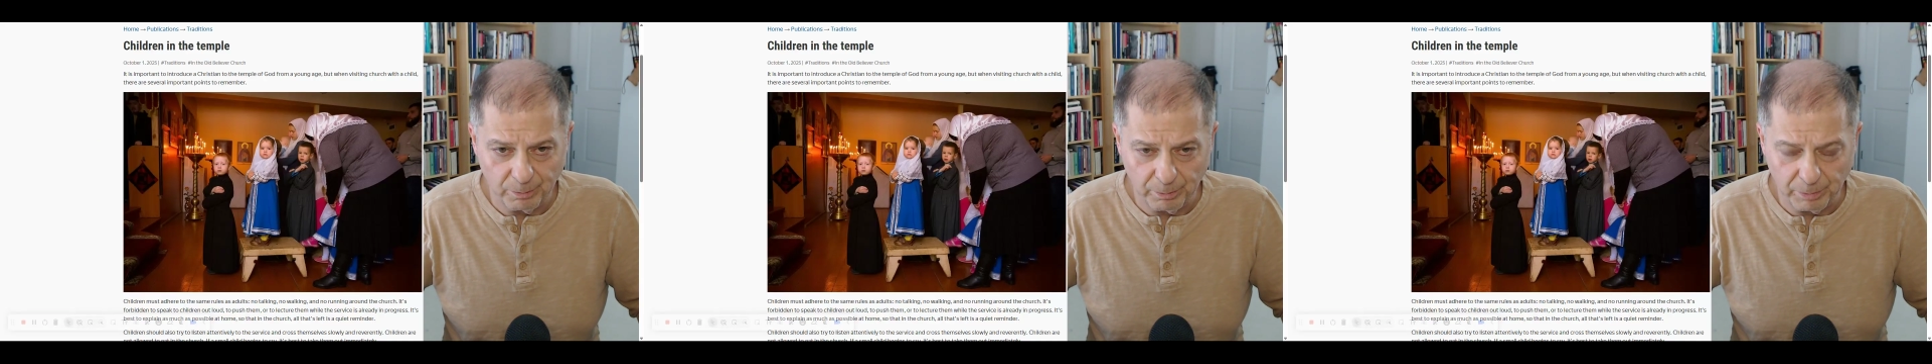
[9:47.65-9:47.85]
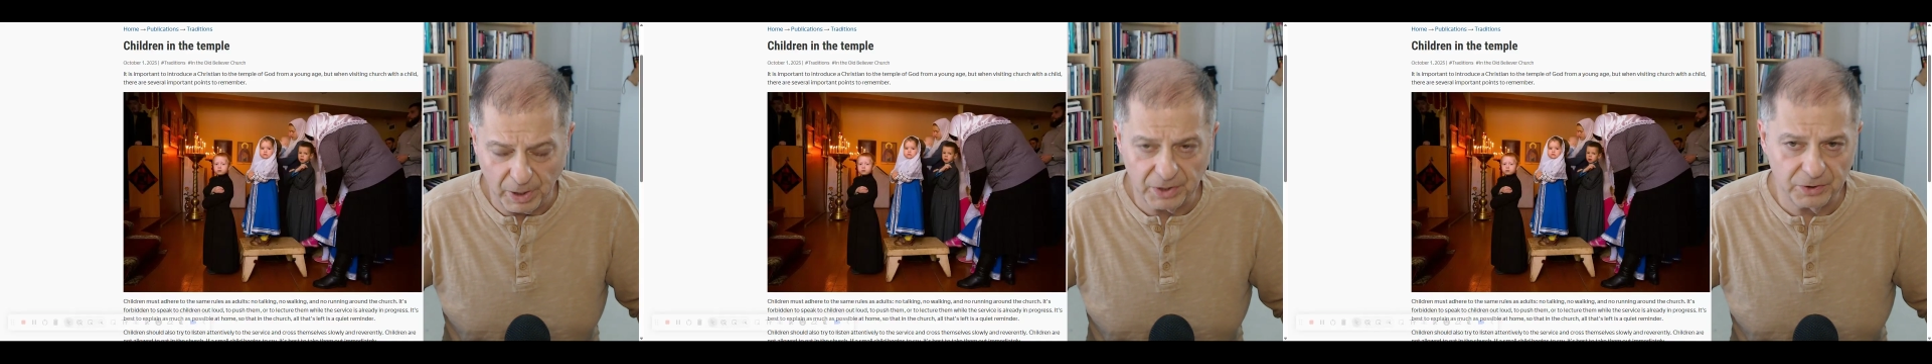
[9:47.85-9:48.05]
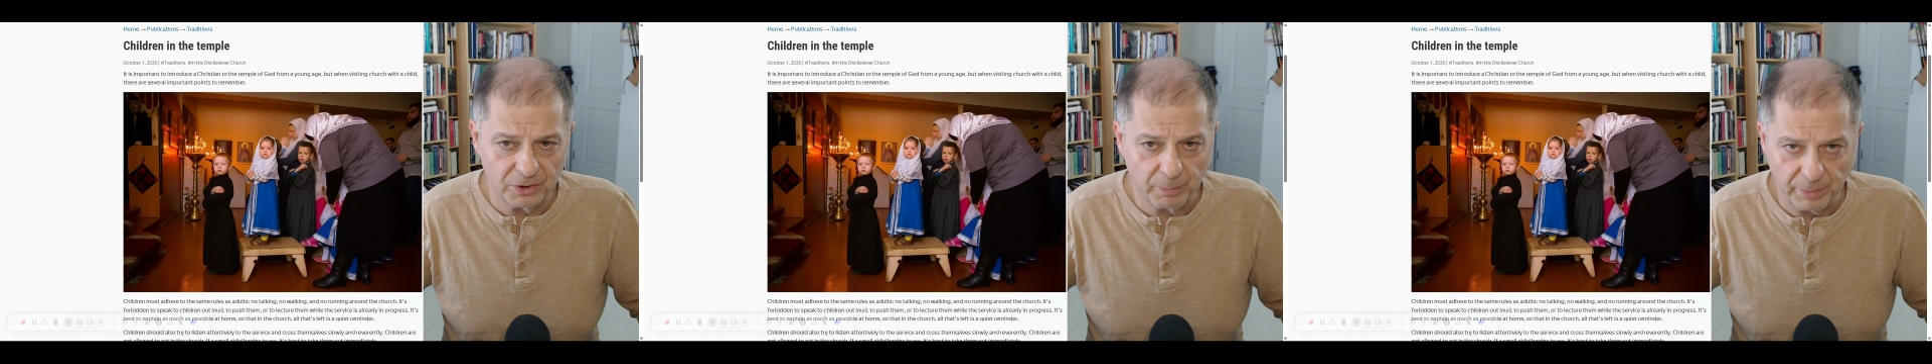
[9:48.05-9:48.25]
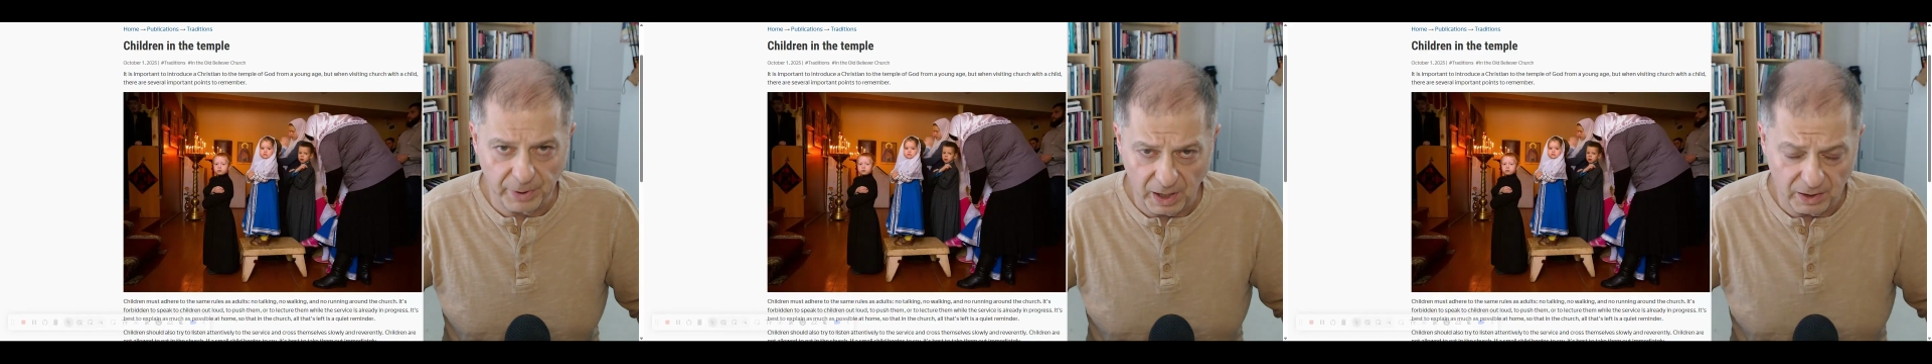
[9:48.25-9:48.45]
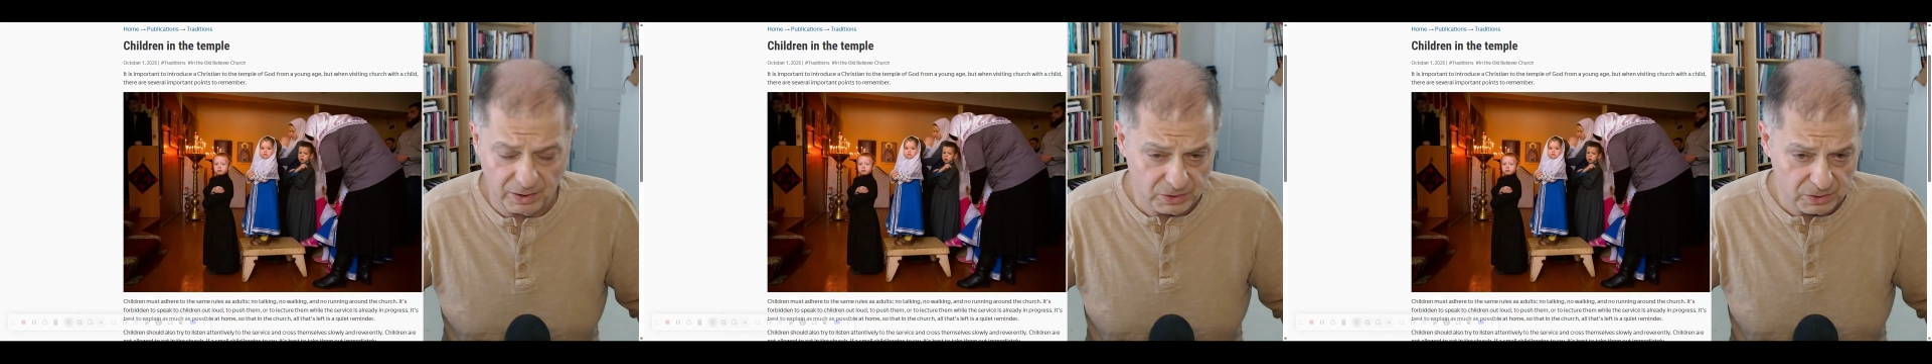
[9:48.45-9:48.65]
bug your
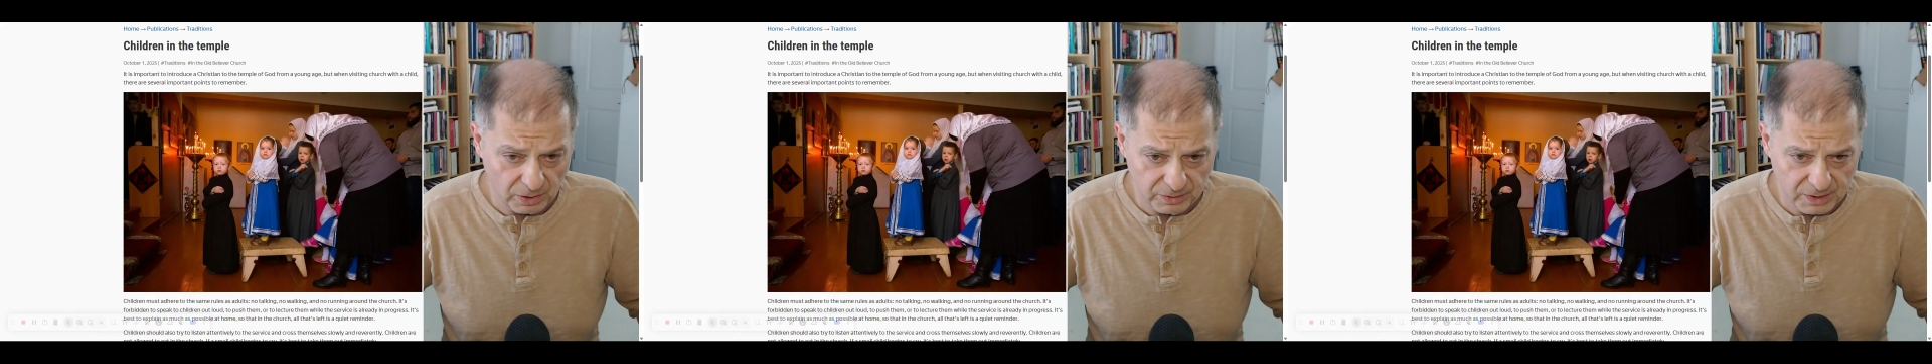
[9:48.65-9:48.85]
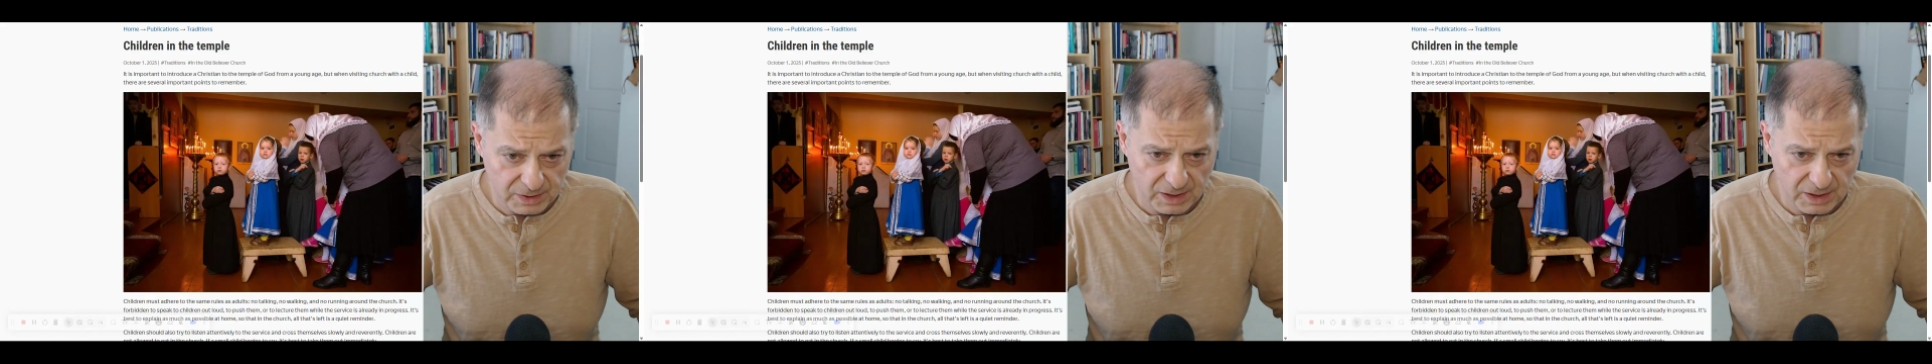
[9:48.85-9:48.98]
parents all the